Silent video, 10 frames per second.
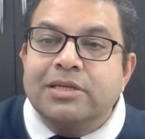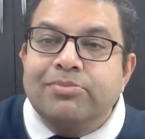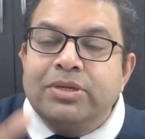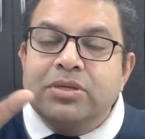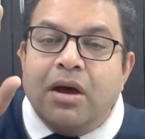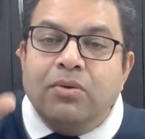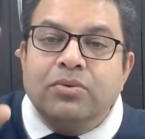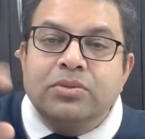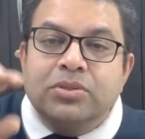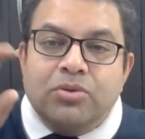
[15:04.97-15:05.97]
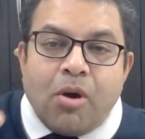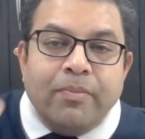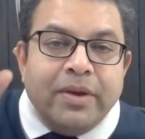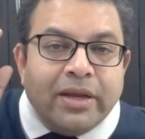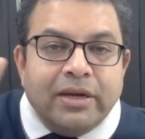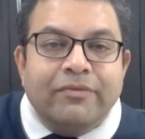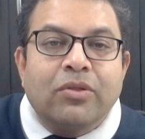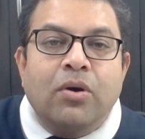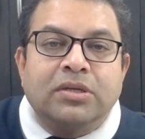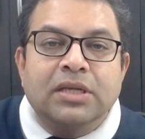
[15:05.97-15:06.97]
explains how to stop negative
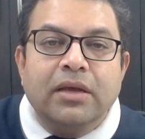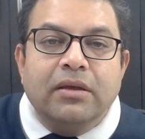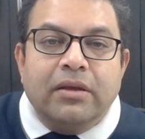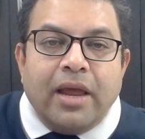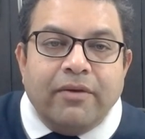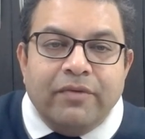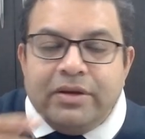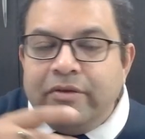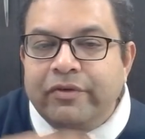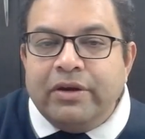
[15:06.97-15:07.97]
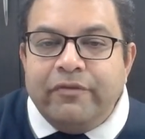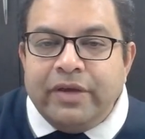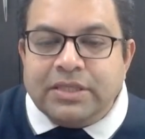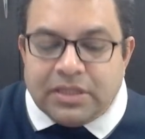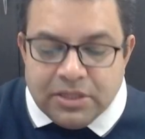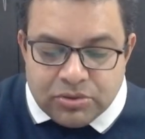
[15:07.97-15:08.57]
thoughts, right, with different ways.